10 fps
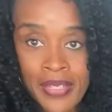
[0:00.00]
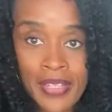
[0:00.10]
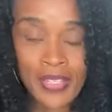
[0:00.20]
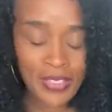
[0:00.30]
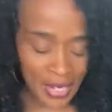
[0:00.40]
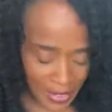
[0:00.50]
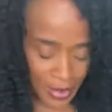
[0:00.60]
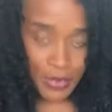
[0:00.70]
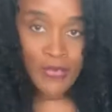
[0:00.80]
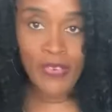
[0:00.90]
So now
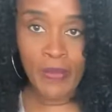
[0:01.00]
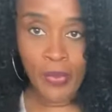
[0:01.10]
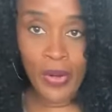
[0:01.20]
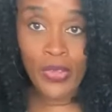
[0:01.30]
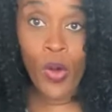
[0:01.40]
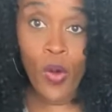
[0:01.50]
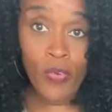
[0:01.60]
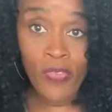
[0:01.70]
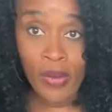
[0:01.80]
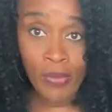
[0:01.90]
comes the fun part. The whole
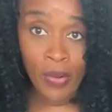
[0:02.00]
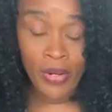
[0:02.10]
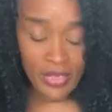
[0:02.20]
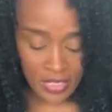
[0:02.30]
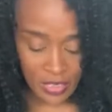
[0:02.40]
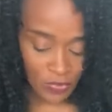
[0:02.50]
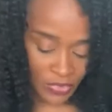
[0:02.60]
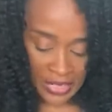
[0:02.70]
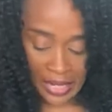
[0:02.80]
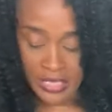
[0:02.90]
fun part of this
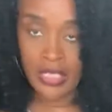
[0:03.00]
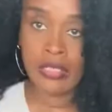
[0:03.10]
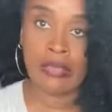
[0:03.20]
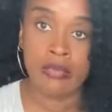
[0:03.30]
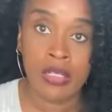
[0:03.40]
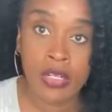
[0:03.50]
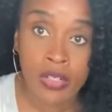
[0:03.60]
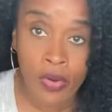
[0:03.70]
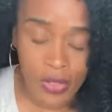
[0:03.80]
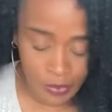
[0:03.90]
focaccia
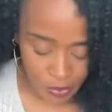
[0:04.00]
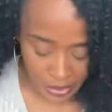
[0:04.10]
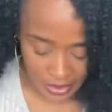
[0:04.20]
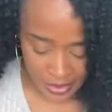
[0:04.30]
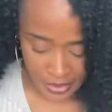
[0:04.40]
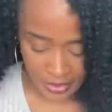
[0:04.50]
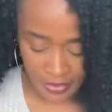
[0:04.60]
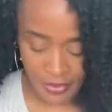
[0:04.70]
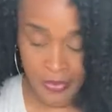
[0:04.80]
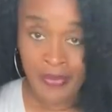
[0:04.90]
garden bread thing
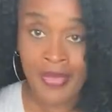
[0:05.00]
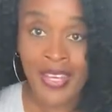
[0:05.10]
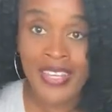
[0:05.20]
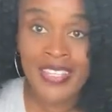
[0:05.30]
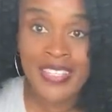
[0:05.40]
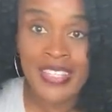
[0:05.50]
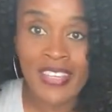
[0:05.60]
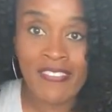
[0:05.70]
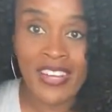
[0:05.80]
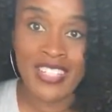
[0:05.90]
is the
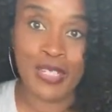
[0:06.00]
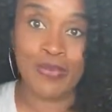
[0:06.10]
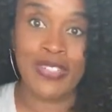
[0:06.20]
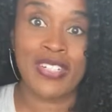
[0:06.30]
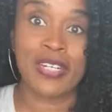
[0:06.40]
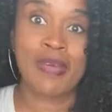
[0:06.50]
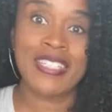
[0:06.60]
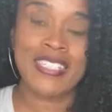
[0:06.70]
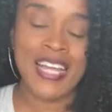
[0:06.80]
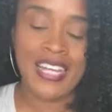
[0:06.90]
vegetables. You're gonna make
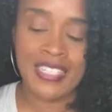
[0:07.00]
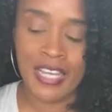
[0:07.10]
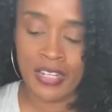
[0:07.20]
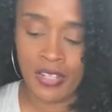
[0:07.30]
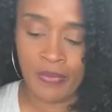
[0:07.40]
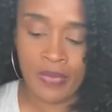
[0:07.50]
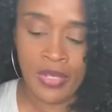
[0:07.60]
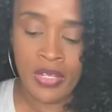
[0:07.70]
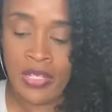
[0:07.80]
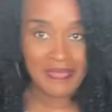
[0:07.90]
designs out of them.
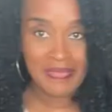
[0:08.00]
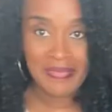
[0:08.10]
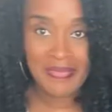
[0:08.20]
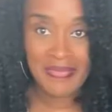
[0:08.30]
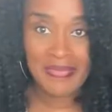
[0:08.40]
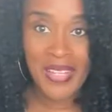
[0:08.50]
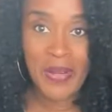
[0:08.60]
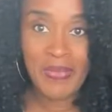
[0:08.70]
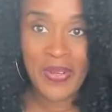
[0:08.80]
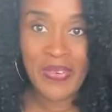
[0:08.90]

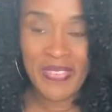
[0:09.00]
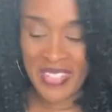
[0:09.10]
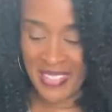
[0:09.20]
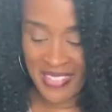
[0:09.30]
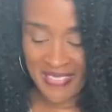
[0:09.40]
I'm nervous.